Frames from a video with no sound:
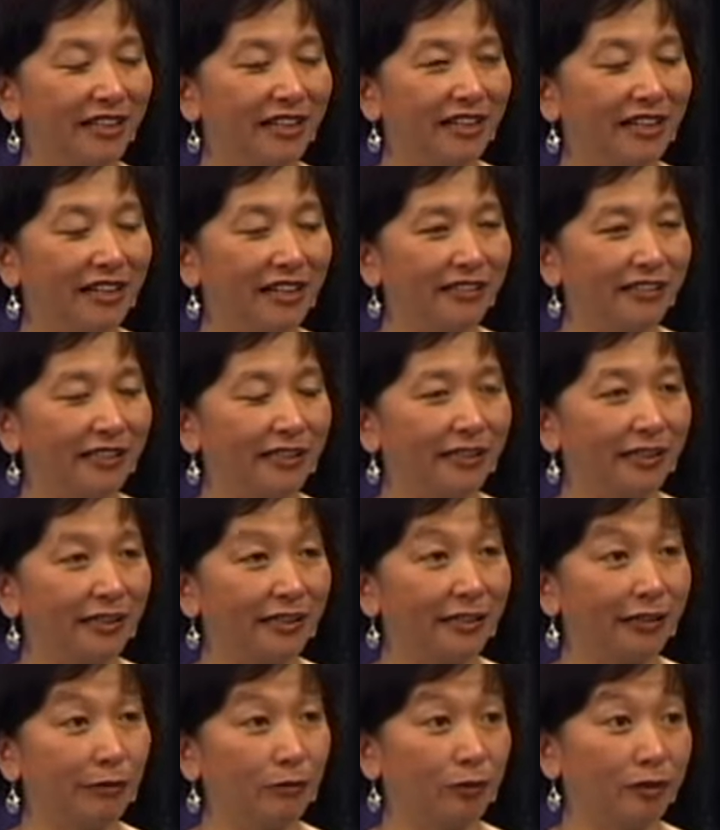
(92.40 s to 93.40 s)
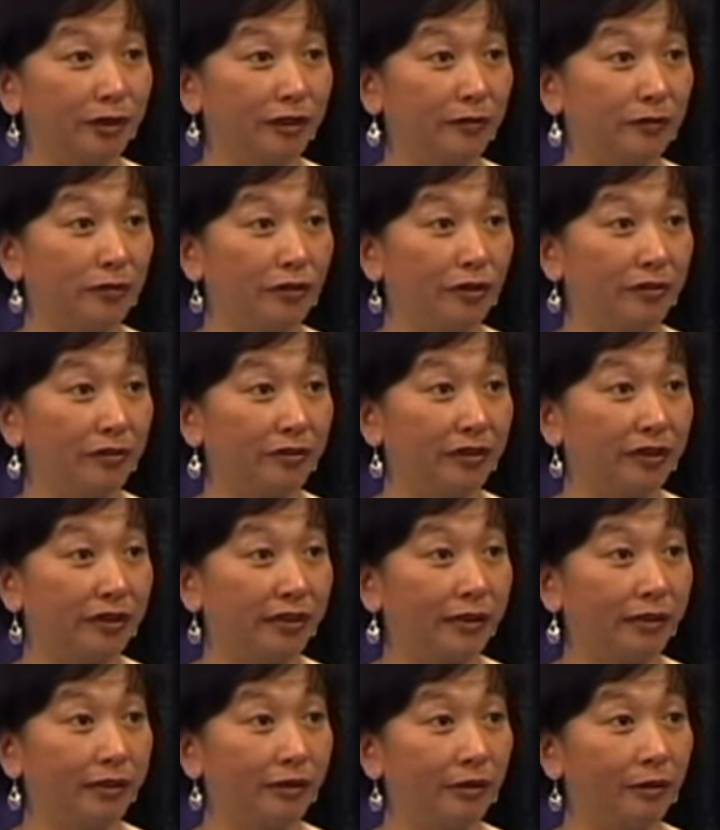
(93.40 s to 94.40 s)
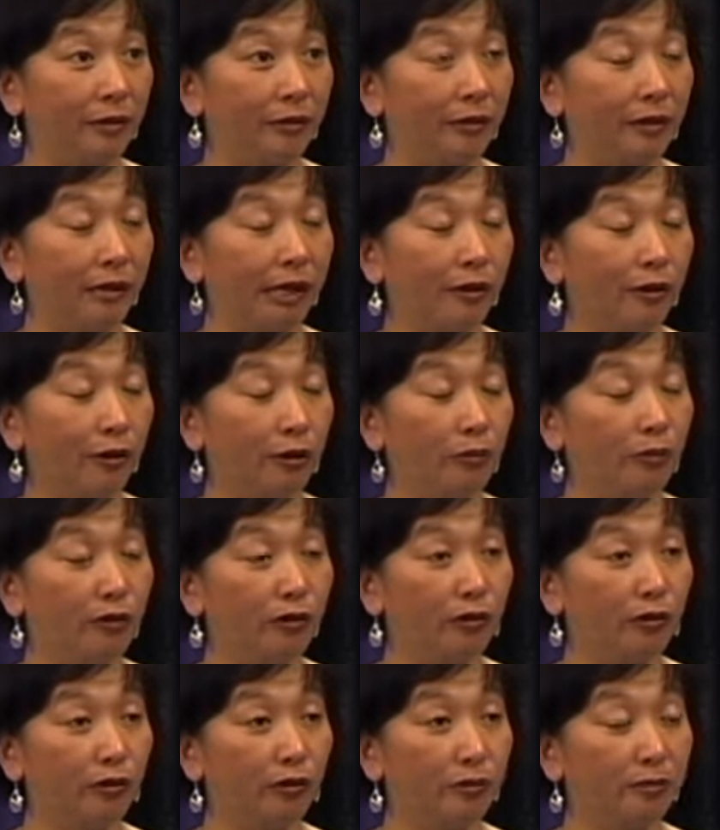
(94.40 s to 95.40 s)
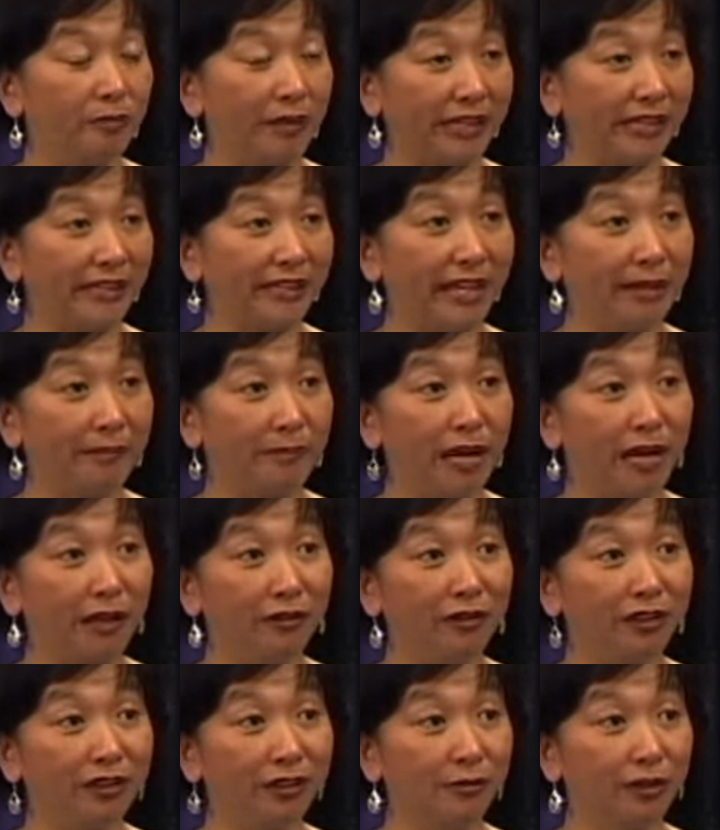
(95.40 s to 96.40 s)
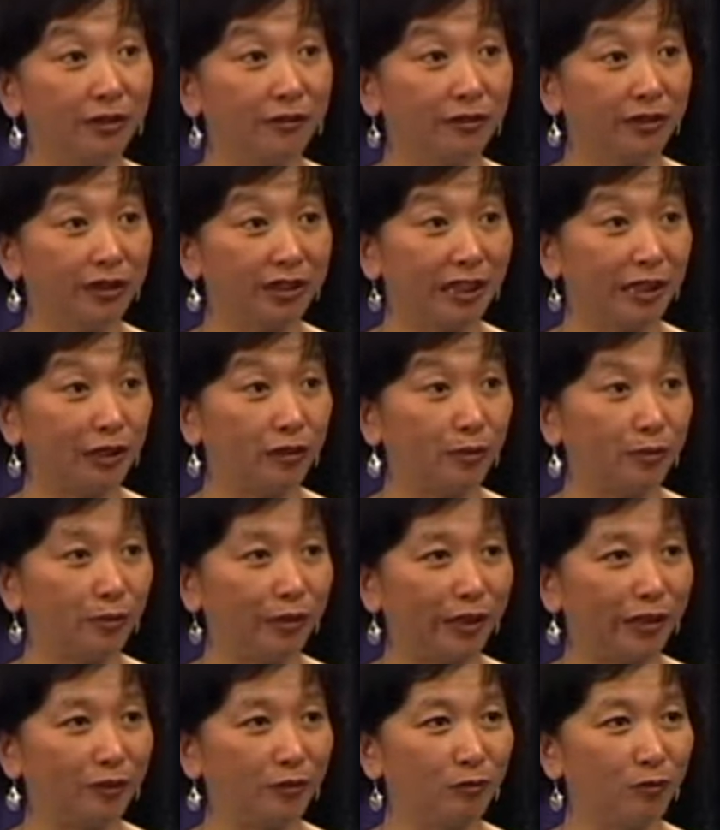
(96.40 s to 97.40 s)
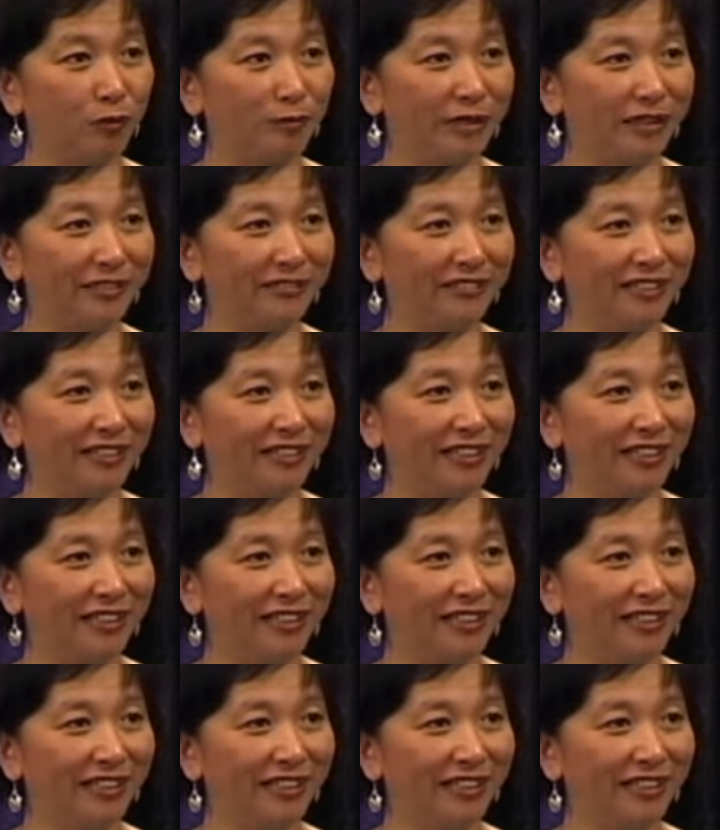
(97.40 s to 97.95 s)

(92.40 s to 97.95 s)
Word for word: and then I was involved in a home called Bethlehem House, which for single pregnant women,